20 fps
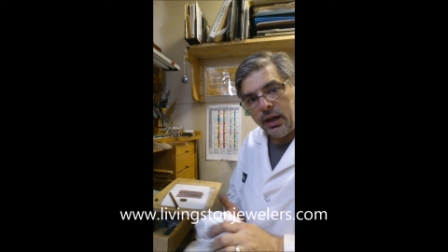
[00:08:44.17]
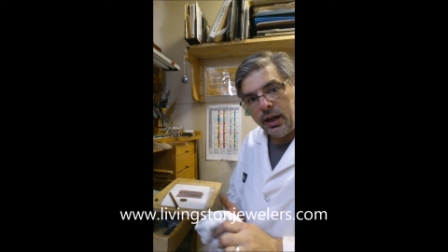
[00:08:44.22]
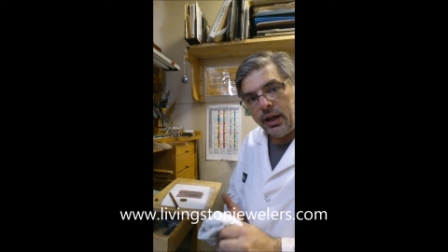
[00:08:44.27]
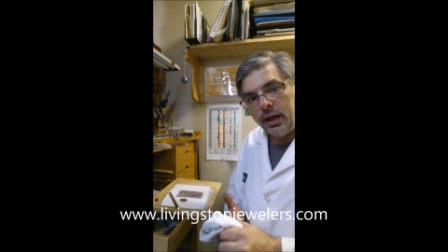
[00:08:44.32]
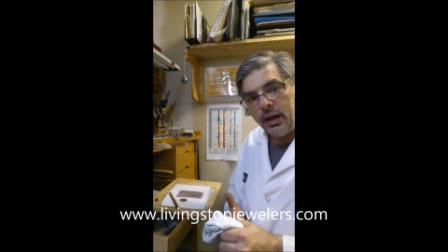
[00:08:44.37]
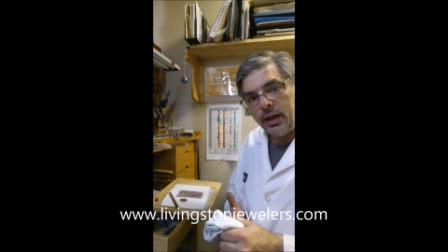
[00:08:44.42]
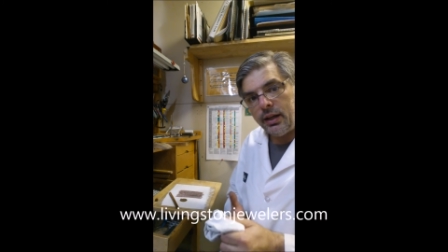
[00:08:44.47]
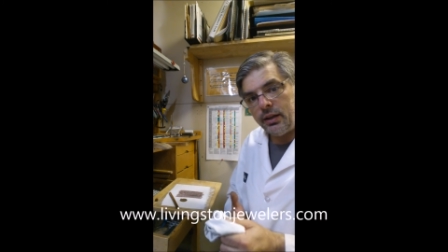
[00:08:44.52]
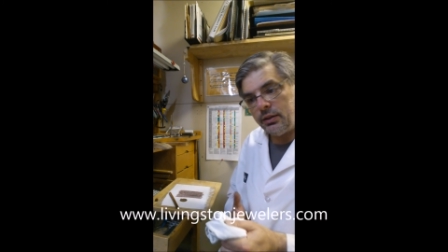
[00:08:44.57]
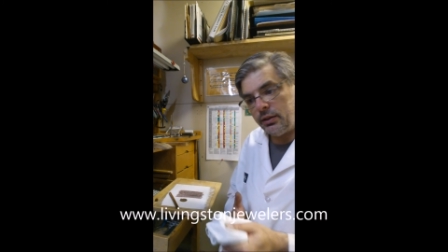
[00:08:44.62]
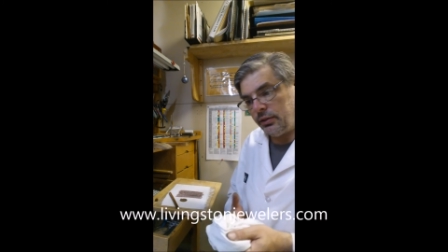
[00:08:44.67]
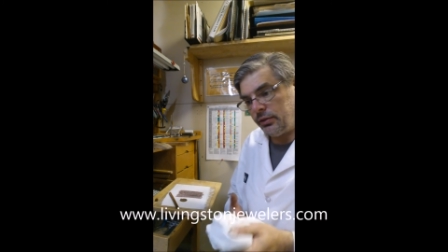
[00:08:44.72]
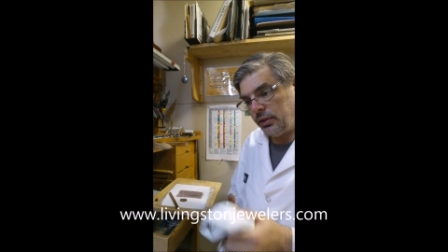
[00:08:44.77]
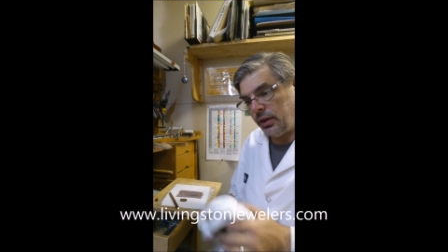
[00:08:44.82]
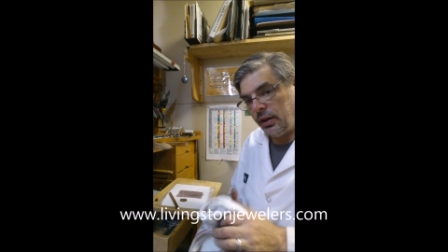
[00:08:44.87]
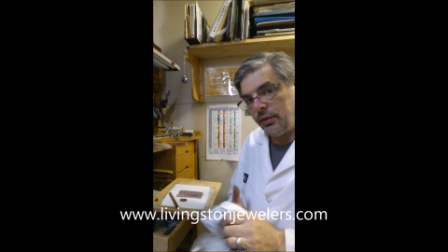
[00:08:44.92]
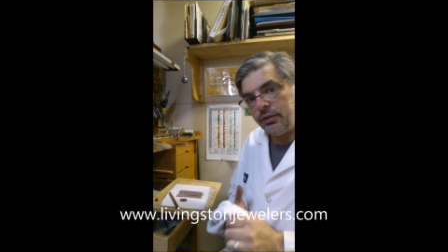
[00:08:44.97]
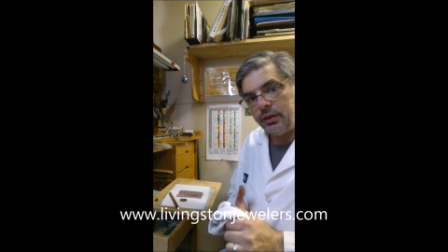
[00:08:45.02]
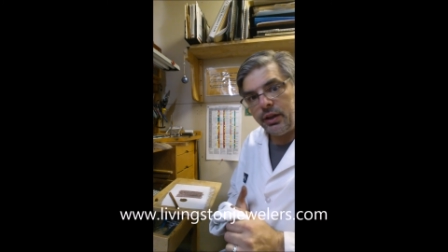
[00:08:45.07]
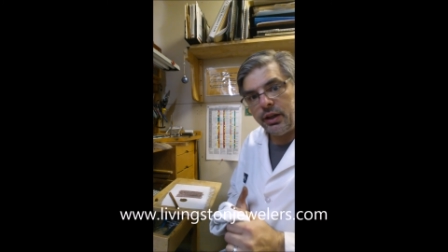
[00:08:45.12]
And if
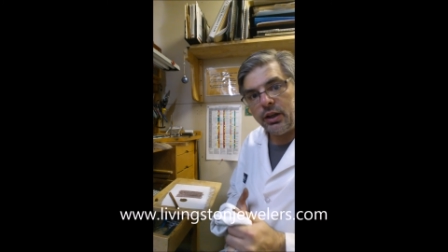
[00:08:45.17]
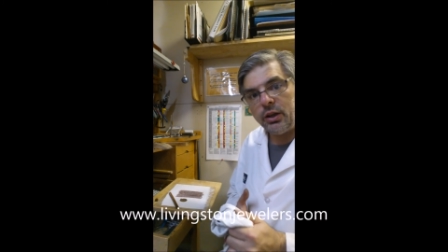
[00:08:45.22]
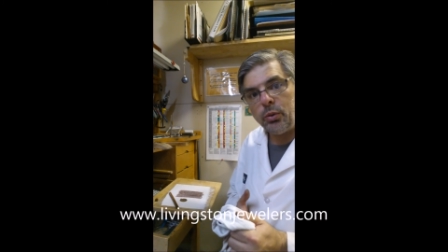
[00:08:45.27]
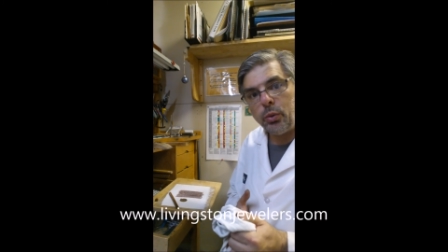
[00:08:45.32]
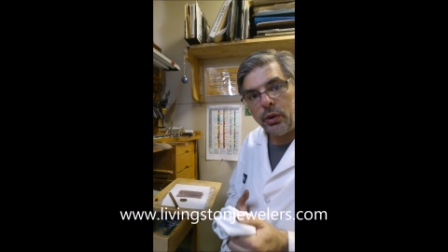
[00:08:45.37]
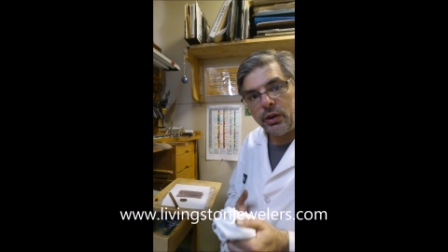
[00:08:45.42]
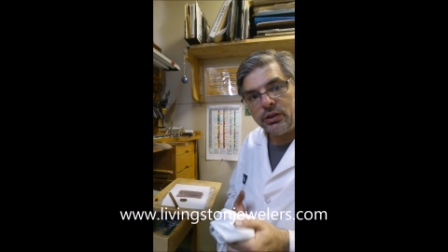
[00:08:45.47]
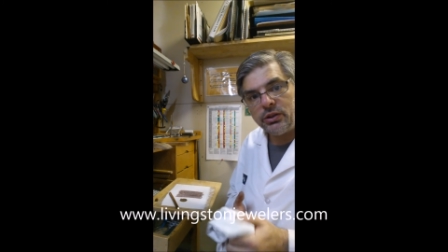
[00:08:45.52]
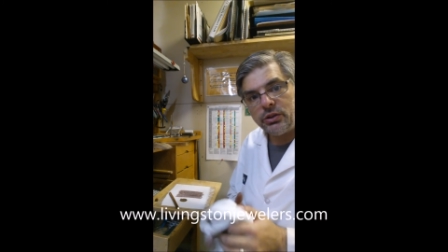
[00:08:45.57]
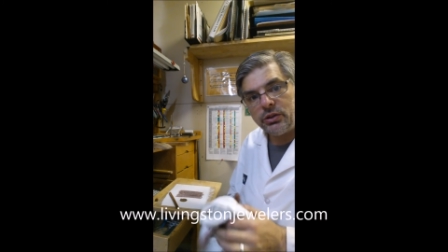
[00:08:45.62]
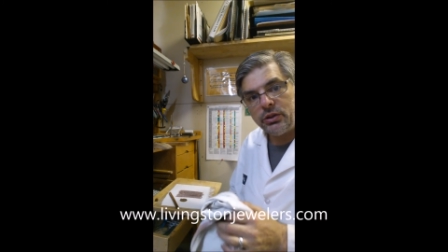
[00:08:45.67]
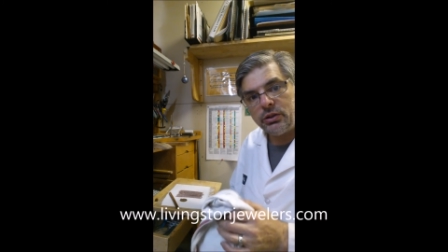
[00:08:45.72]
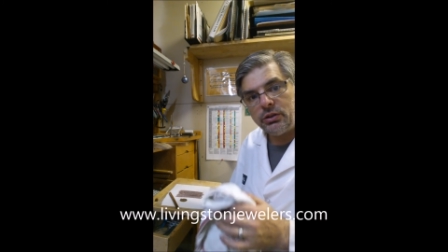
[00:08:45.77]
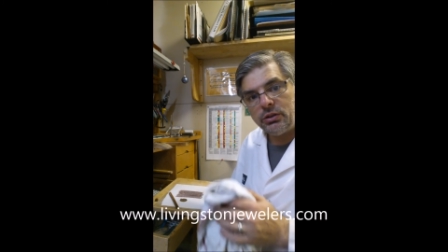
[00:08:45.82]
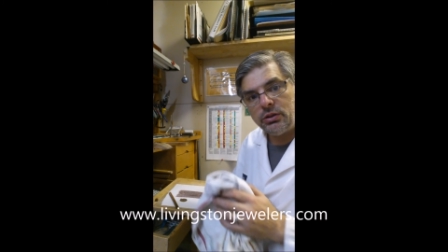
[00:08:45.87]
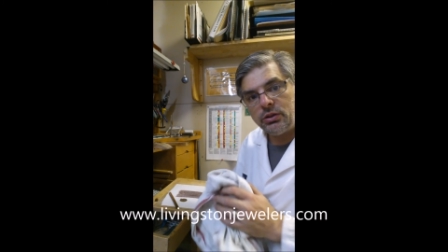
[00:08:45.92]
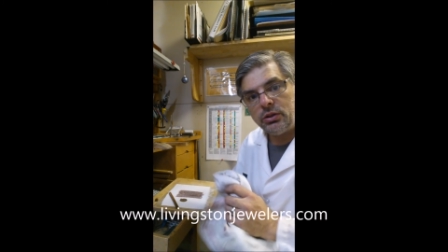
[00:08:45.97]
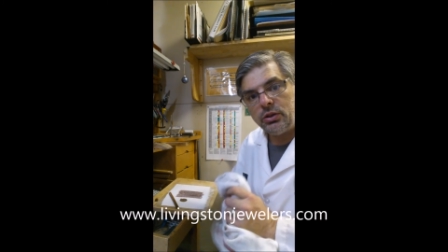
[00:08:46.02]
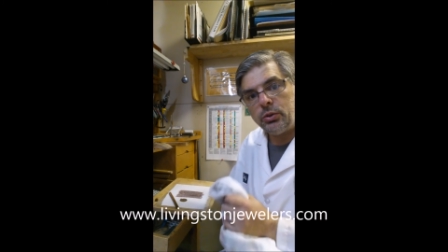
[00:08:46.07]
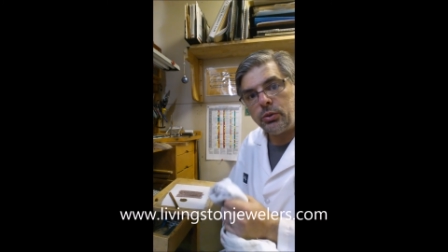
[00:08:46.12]
you have any
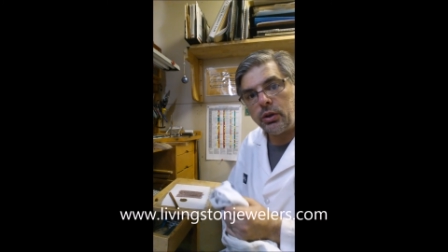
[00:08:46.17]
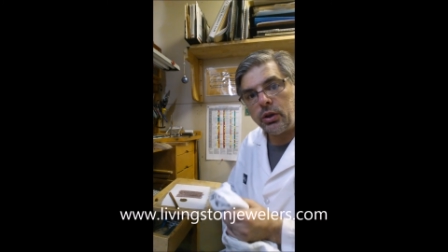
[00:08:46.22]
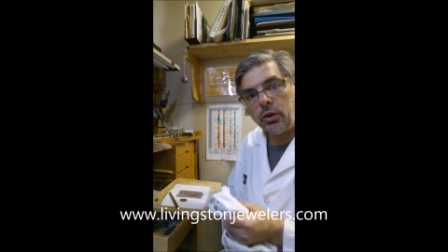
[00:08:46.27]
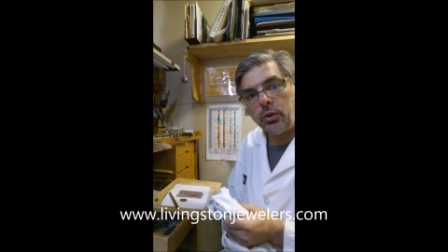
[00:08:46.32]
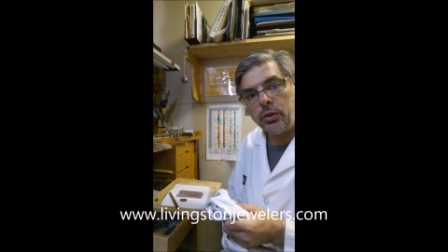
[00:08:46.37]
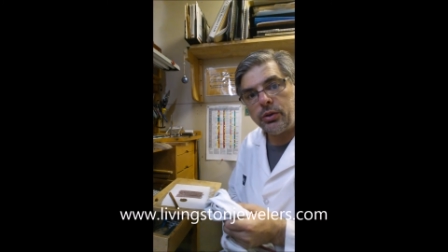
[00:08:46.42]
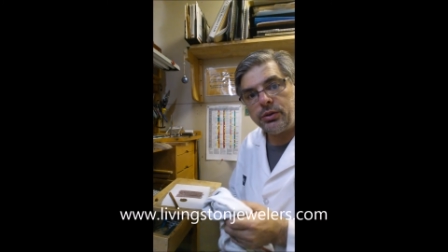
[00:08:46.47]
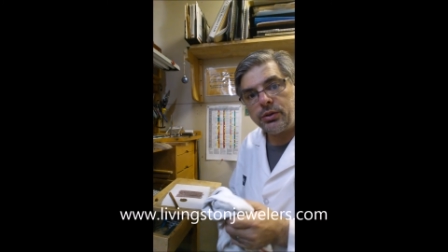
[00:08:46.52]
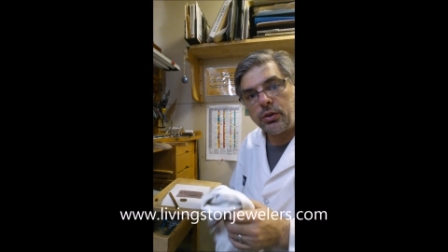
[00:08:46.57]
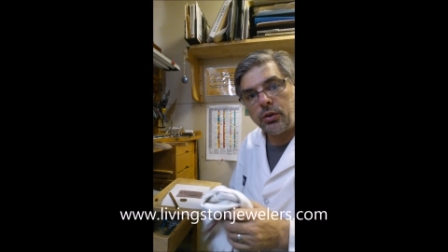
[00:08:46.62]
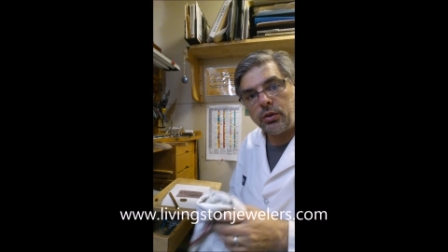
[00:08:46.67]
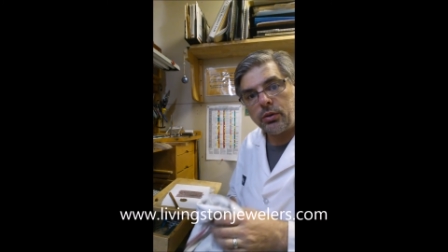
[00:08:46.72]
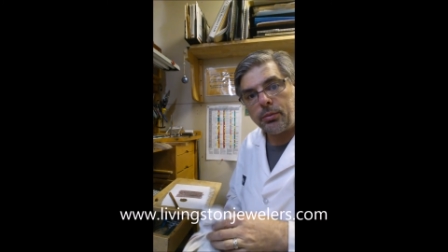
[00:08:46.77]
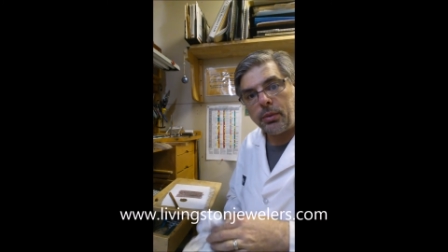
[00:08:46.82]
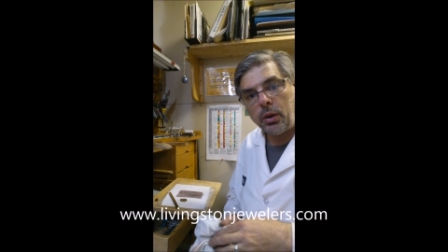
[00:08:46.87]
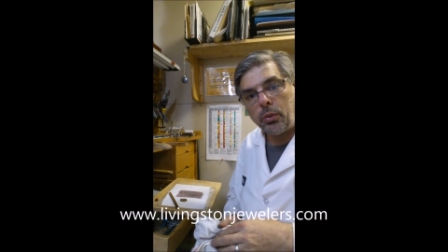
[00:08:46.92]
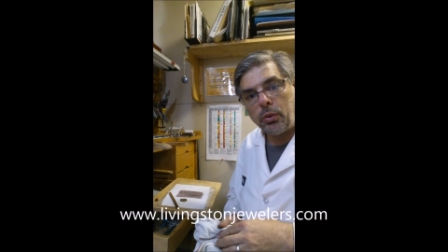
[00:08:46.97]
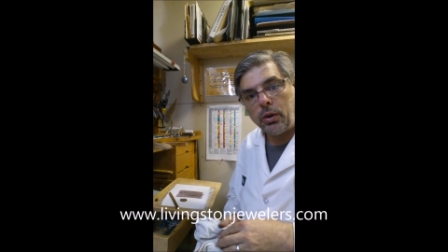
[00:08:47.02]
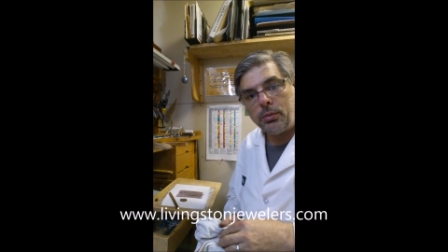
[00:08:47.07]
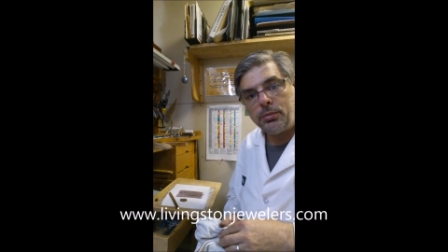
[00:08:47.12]
questions, you can always go to
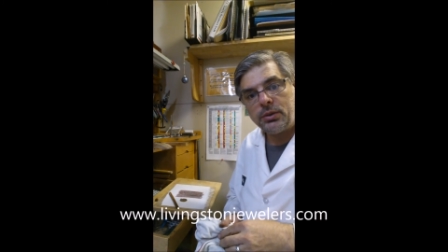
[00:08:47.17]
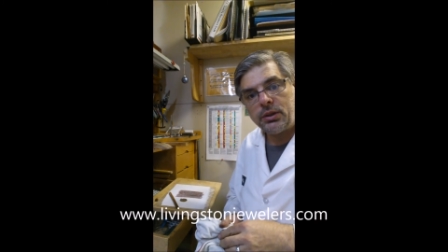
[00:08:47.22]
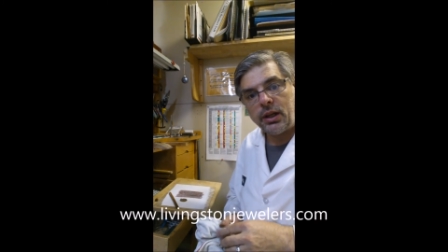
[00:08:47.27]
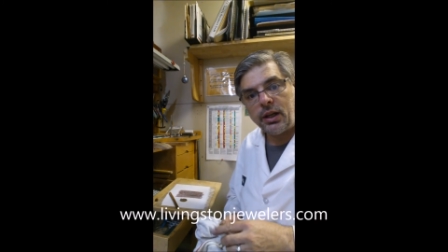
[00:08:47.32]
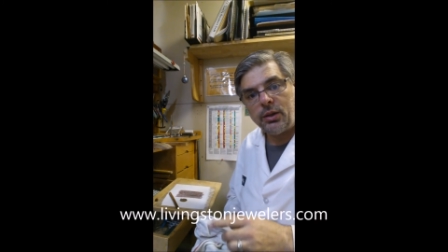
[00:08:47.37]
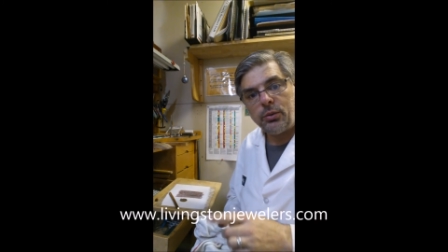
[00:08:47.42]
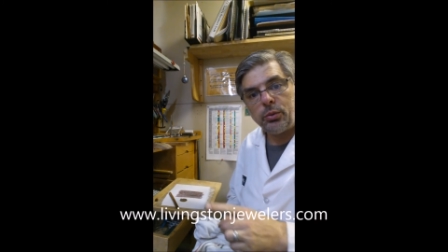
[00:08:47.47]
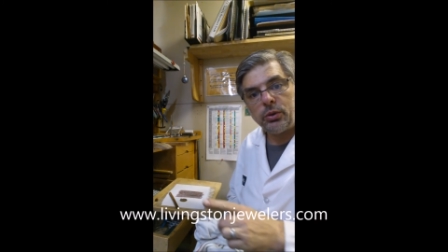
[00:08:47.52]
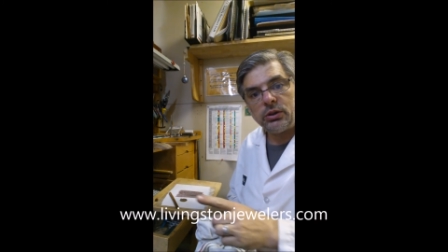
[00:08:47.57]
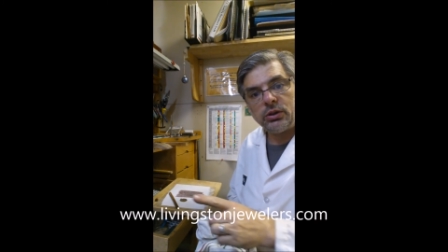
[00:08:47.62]
my website,